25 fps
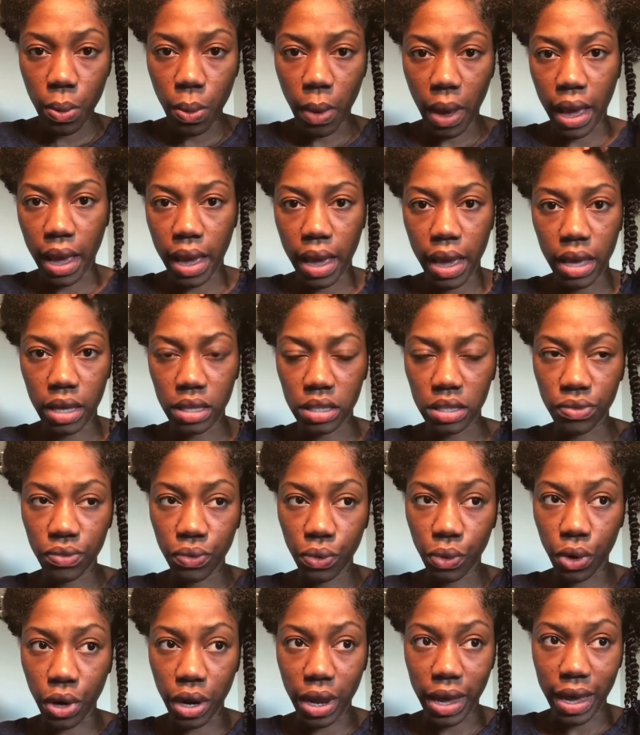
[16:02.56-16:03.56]
way as
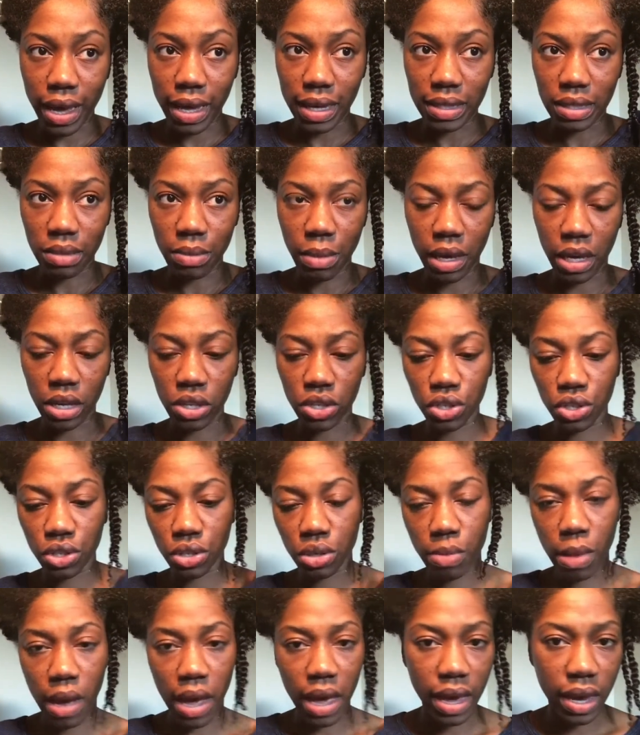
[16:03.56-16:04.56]
far as making
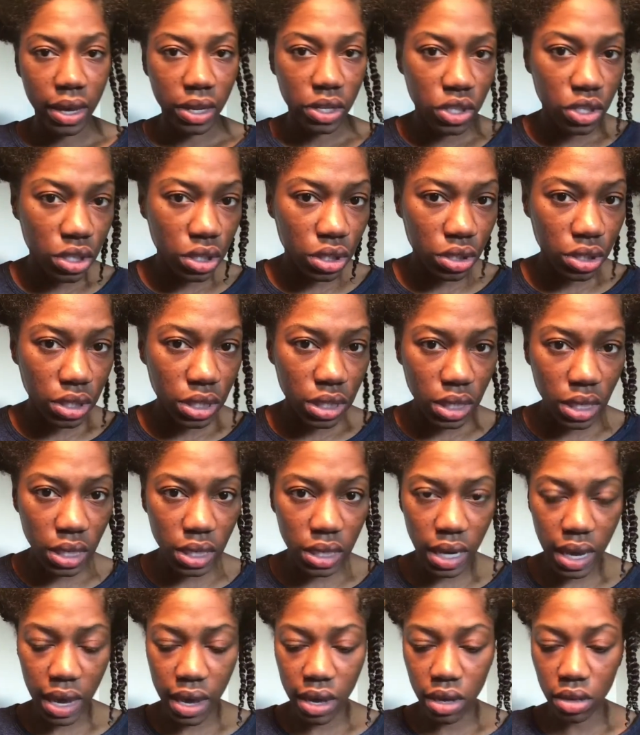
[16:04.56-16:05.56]
sure my edges are
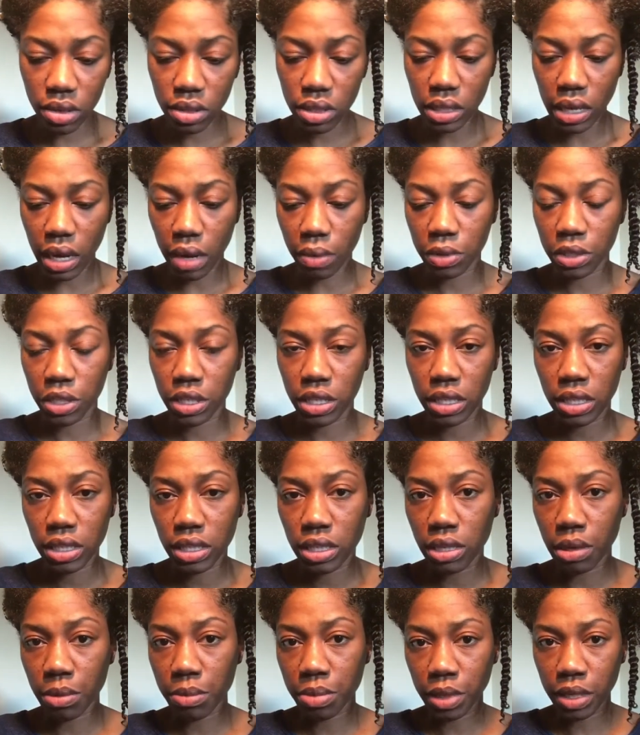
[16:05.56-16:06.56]
slicked down. So I would just
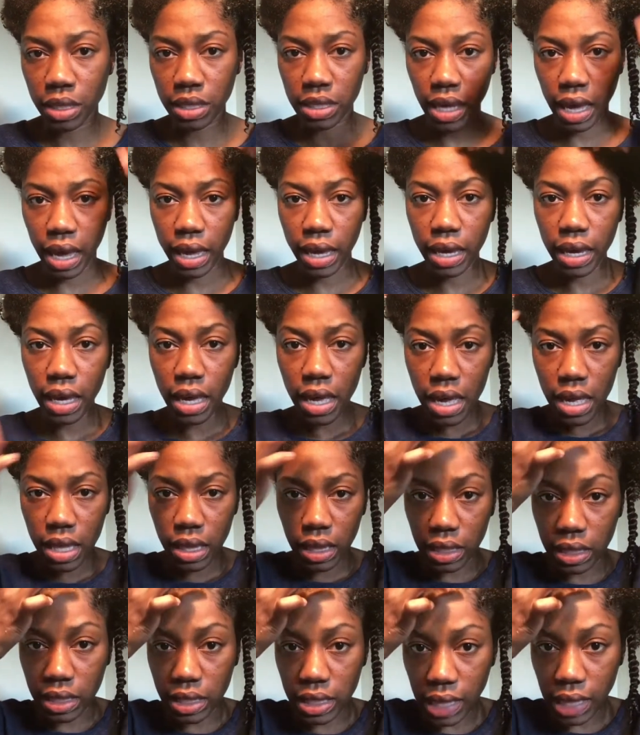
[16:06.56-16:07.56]
simply take
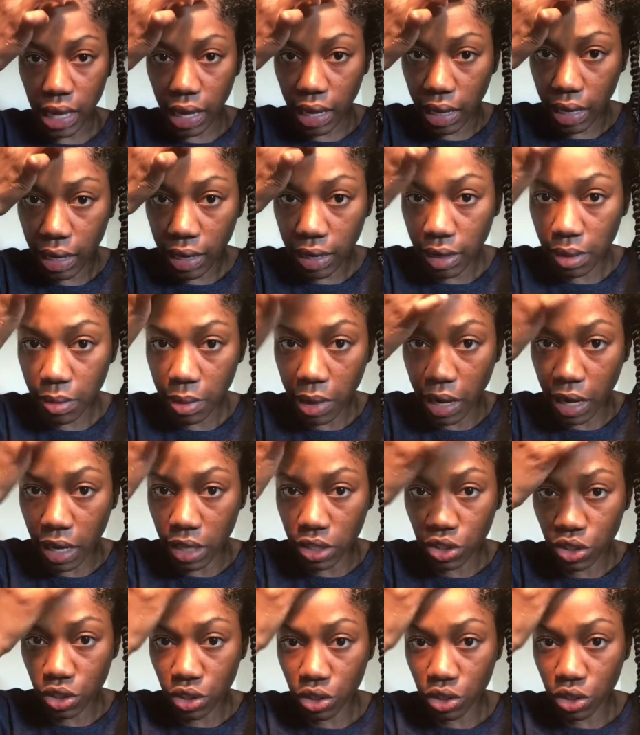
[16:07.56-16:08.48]
the same edge